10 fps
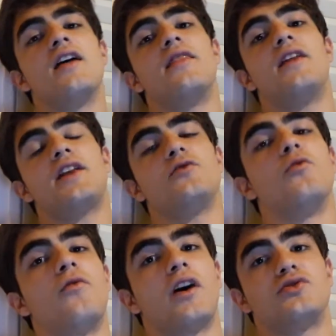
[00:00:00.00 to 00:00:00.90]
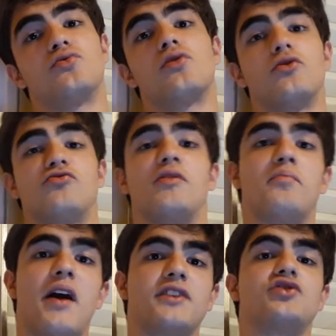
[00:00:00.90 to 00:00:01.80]
then you on to close grip
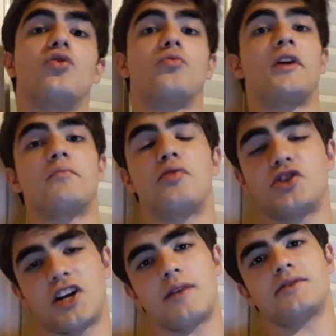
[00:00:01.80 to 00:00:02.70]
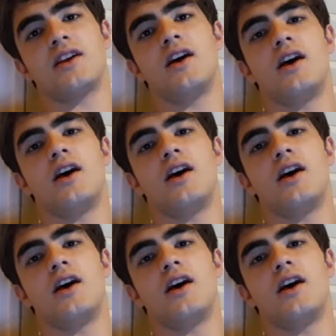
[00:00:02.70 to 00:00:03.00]
bench or ring push-ups,